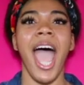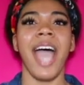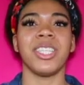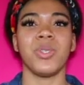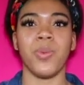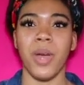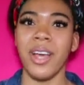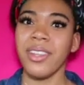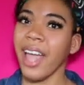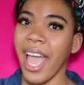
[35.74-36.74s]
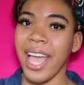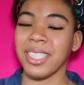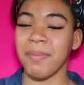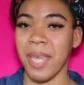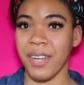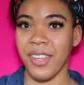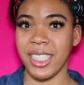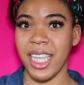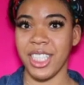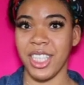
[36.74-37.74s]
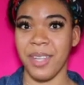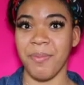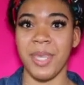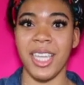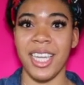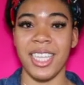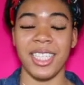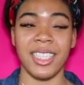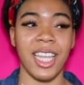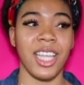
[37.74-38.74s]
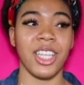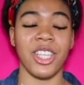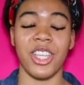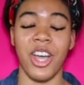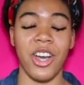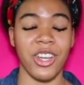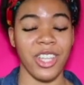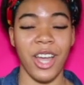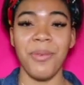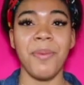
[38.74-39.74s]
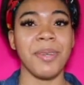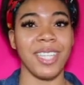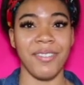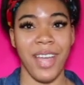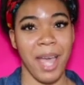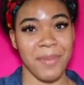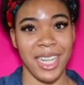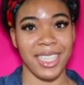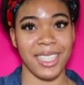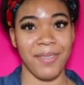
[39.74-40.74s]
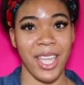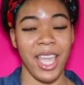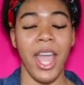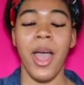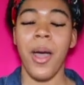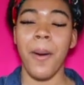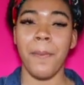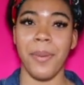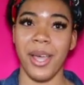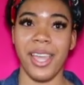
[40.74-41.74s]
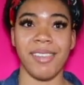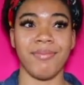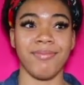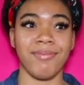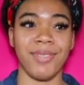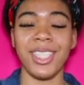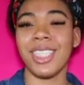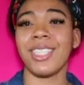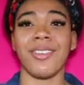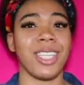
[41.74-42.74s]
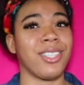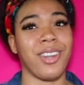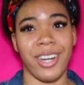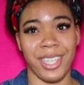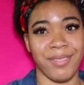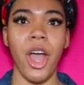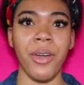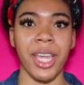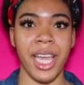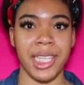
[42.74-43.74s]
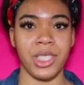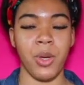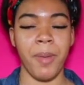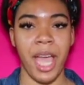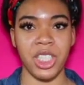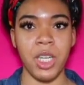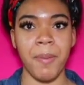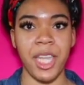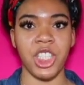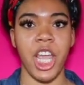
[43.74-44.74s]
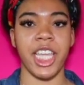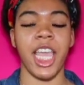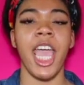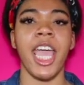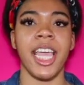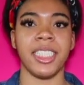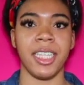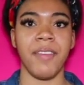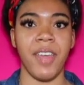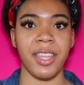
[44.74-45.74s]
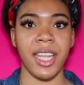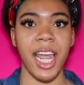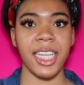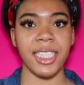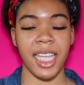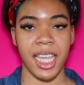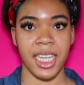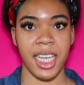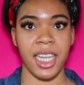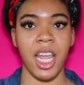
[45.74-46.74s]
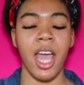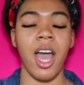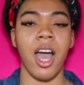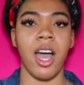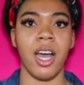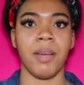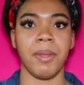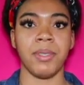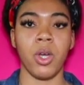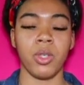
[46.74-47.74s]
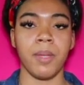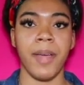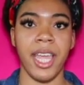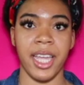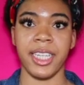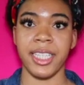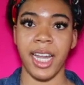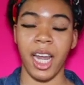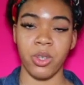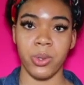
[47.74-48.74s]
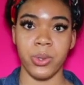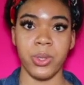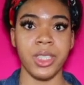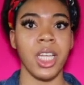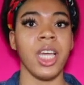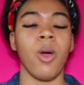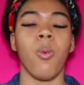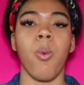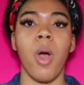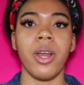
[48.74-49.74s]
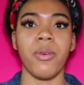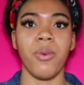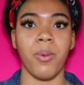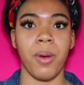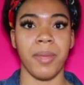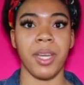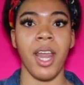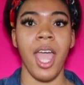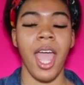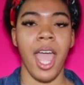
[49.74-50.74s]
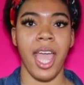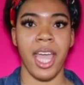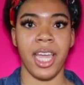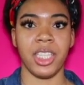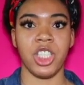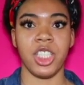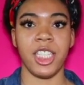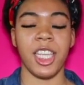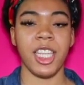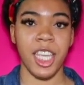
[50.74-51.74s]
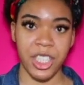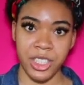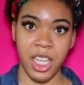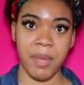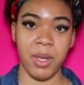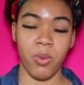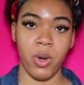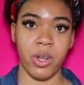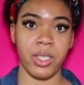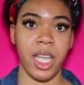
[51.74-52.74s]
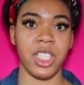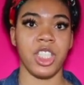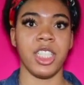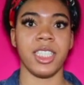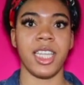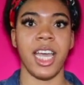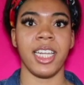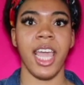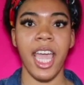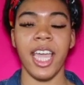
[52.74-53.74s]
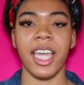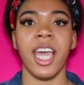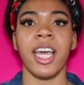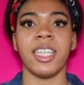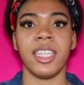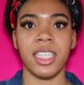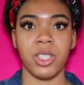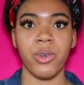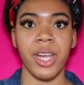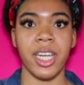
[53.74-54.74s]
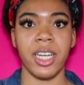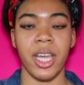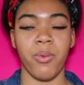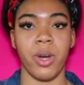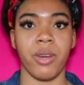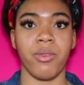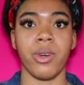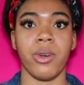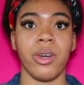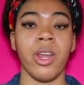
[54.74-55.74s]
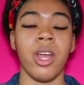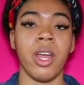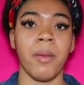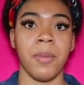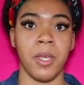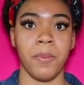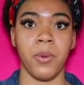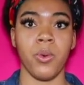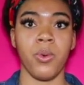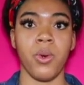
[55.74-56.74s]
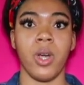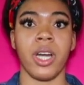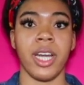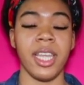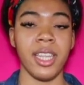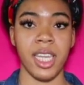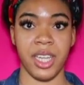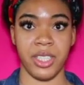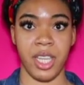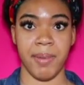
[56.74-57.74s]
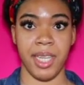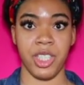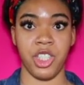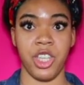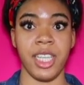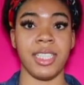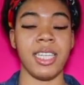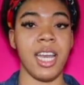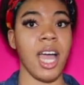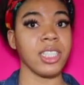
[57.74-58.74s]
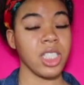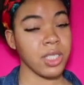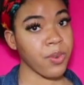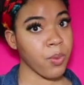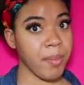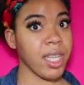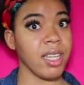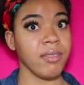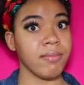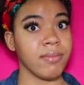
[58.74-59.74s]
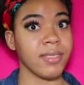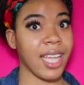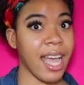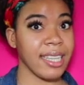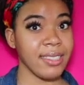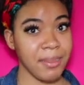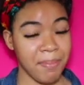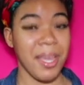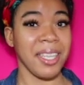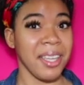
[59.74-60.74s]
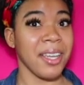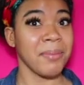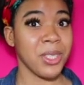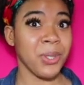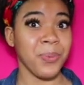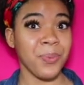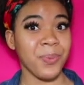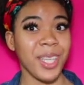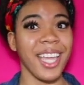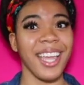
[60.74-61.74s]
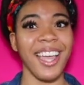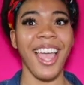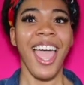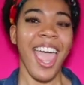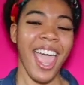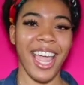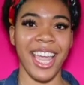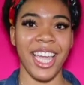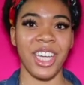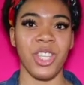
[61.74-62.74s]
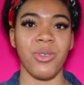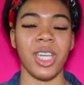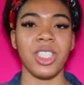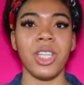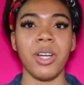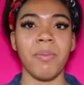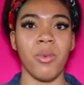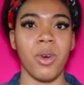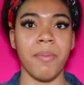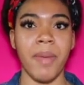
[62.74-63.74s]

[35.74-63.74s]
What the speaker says: as well as manifestation, because y'all won't believe what happened at this event, but we're just gonna get started. Okay guys, so Passion and Paycheck is an event that I attended. It was hosted by Erica de la Cruz, wonderful woman, and she's in the entertainment world, and she decided, hey, let's create a network for people who are in the entertainment industry. It's not just for women, guys, men can come too. And you get to learn more